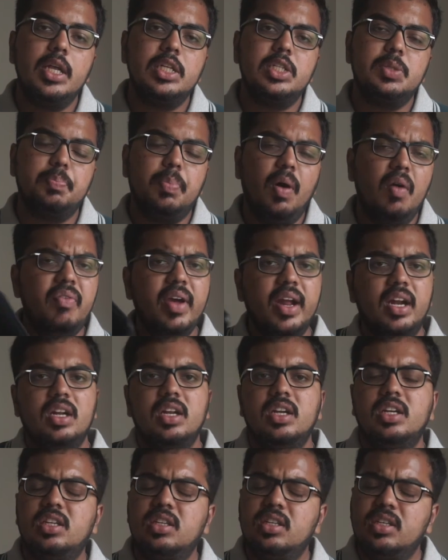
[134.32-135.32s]
It's
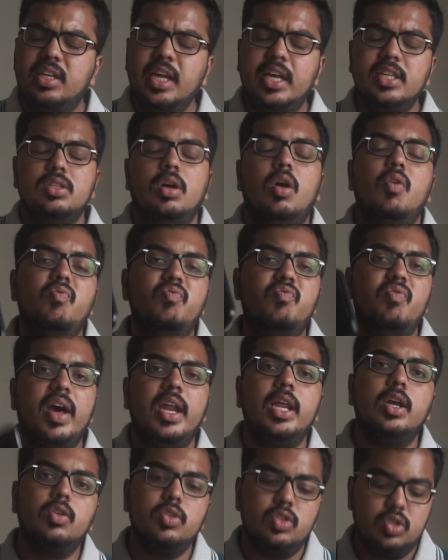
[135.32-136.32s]
perfect. It does a
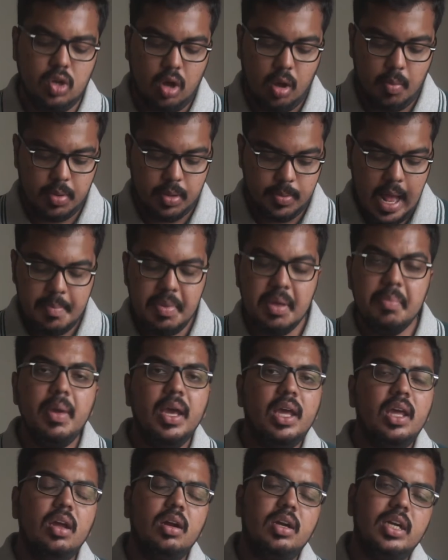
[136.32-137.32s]
very good job. I'll be
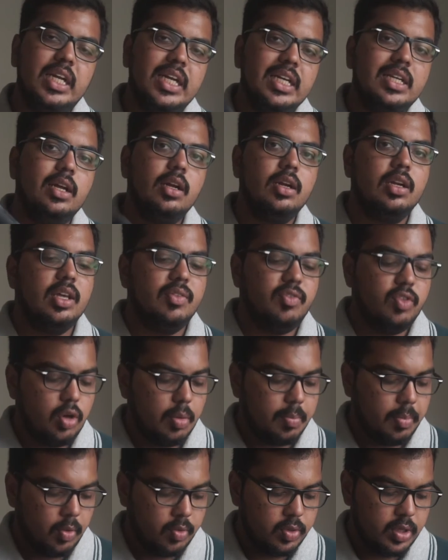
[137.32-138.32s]
making a detailed
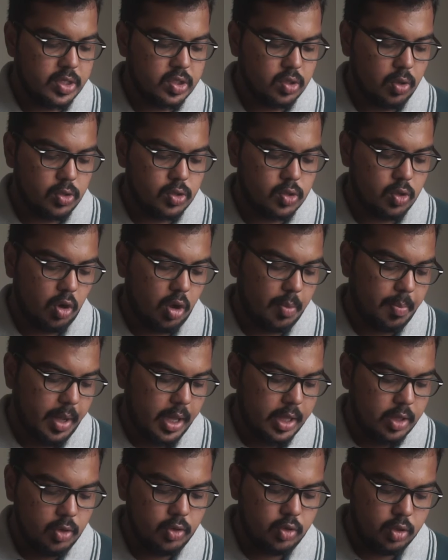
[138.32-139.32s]
review about this also on
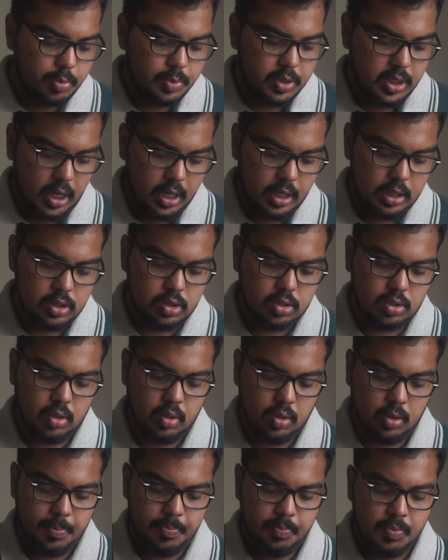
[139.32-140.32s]
my YouTube channel.
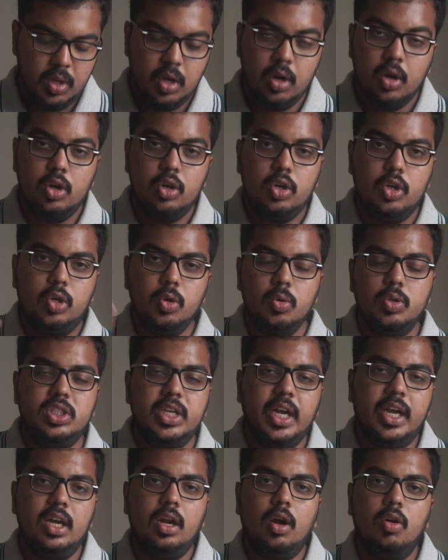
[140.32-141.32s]
So do
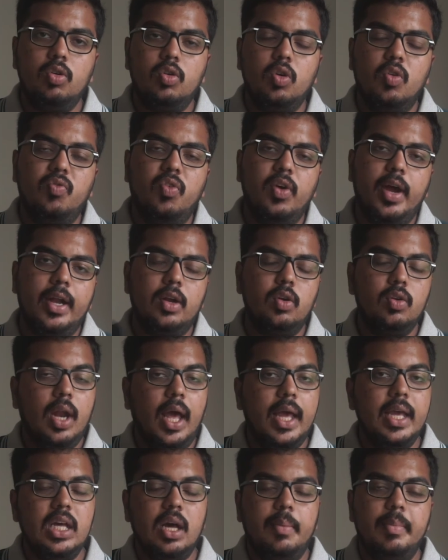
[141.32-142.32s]
check it out. Don't forget to
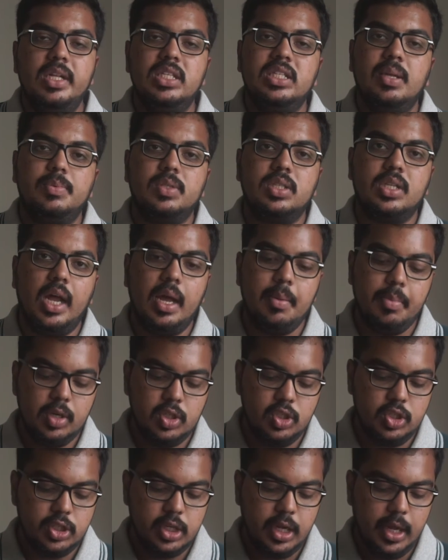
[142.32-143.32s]
like, comment, subscribe
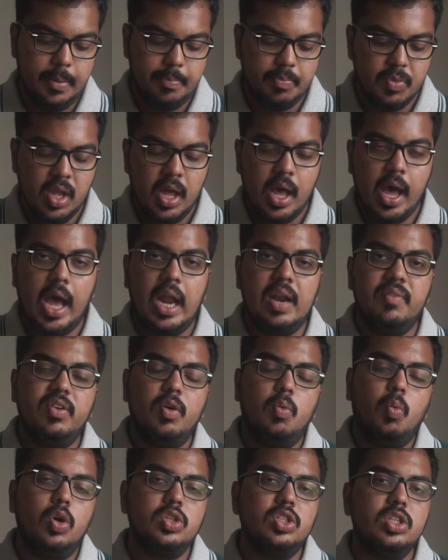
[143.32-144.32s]
and share. And if
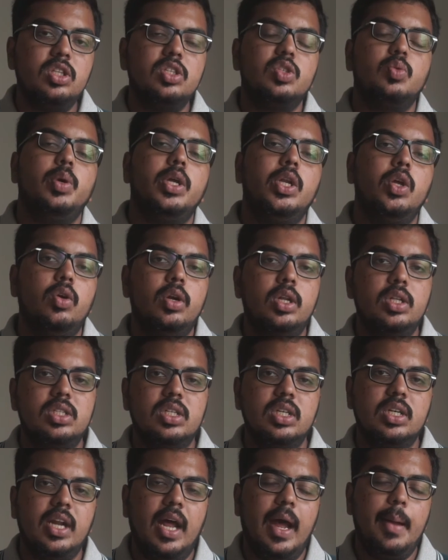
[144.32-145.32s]
you're watching this video on
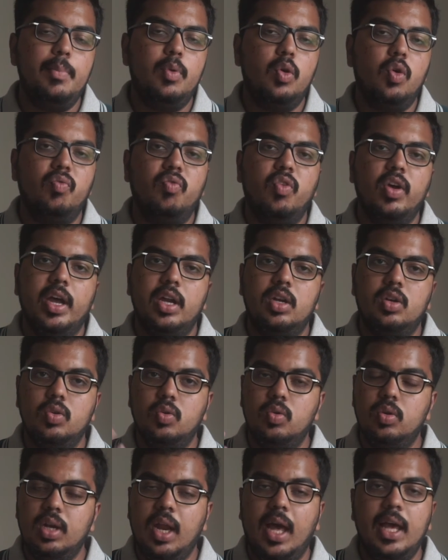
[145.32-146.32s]
Instagram, don't forget
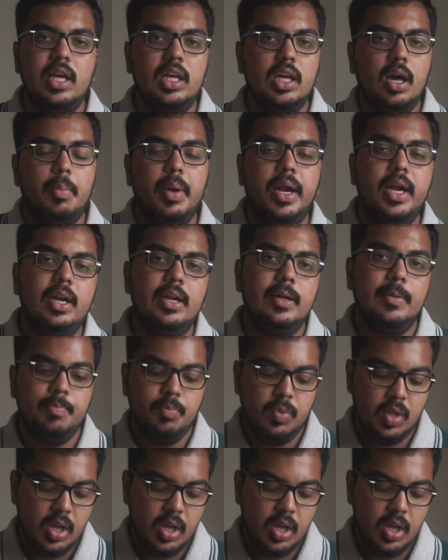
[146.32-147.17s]
to like, comment.